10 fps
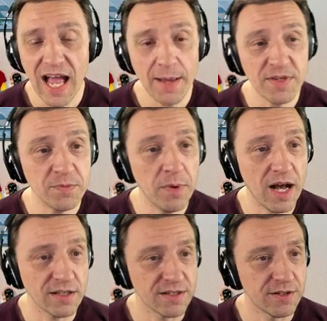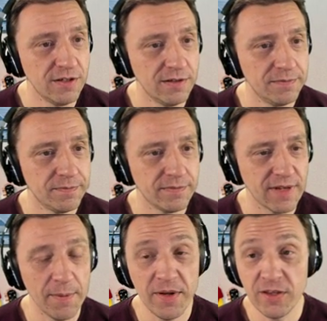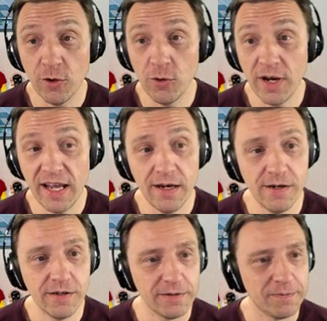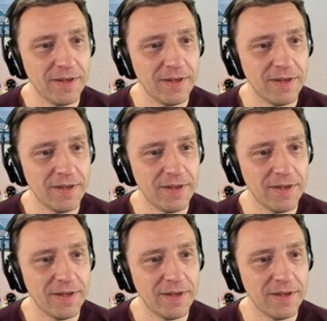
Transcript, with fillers: I'm a sponsor. I'm a donator.